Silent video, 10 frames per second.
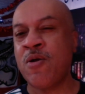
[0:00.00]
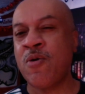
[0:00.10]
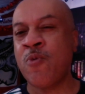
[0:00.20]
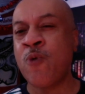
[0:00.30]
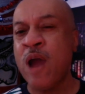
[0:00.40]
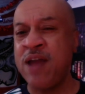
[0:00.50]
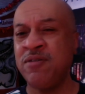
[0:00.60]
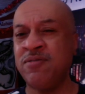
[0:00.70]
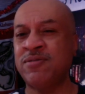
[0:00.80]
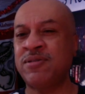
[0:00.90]

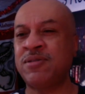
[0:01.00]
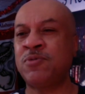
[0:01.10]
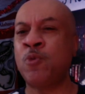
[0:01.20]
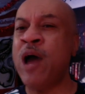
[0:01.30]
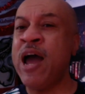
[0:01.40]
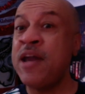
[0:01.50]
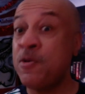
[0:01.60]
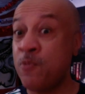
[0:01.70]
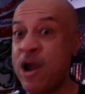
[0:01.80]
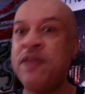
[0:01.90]
Writers, Wine and
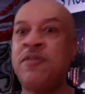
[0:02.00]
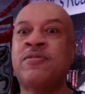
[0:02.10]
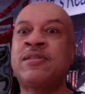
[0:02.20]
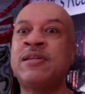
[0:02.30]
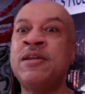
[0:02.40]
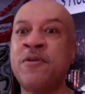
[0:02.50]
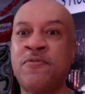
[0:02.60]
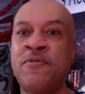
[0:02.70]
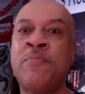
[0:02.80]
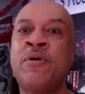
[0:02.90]
Writers in
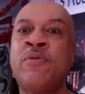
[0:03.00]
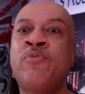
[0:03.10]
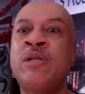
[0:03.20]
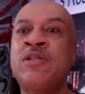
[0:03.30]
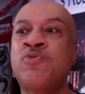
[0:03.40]
November, which